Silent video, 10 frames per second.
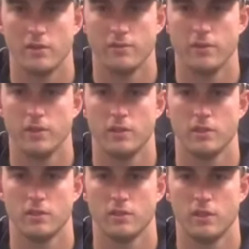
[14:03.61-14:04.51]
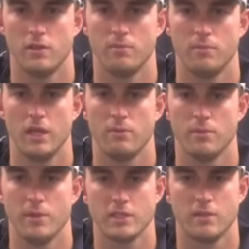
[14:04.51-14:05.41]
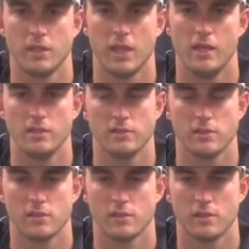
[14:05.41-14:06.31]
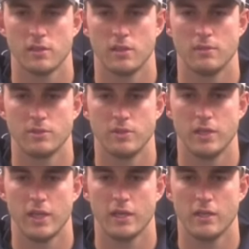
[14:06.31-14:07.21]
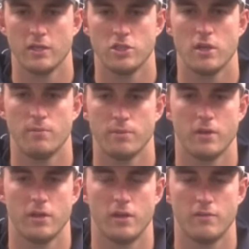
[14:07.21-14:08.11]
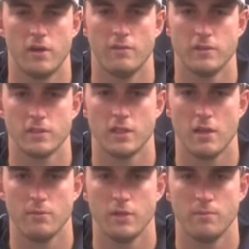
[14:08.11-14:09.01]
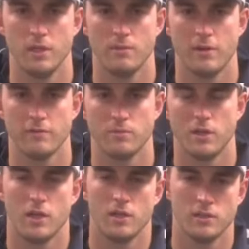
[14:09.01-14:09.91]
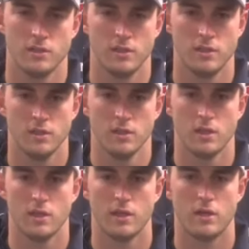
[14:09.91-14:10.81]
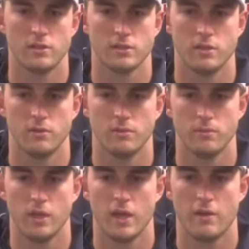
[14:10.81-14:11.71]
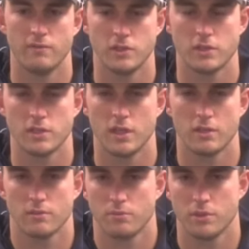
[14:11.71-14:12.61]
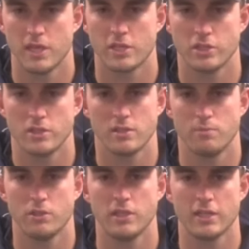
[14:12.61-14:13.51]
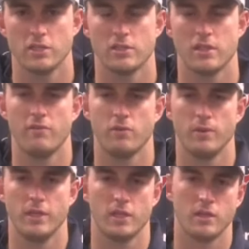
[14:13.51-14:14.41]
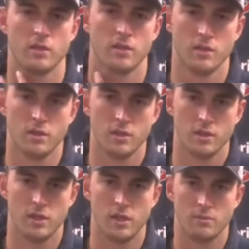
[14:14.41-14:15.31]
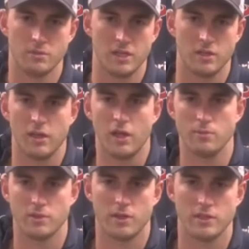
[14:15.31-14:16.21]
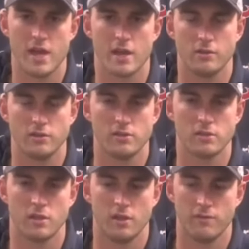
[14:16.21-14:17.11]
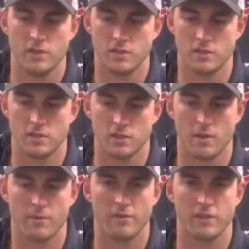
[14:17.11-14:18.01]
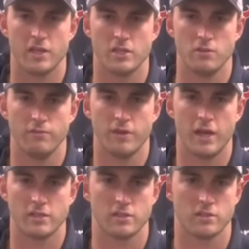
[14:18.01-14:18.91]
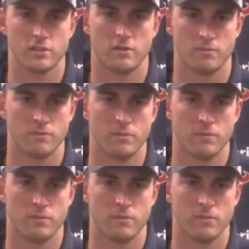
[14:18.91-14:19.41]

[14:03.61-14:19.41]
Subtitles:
on the field, being able to mix up the cadence. So he can't get a jump on our offensive lineman and beat him off the ball. And then also we have just like protection stuff where we can get a little help to our tackles if he's coming off the edge too fast. So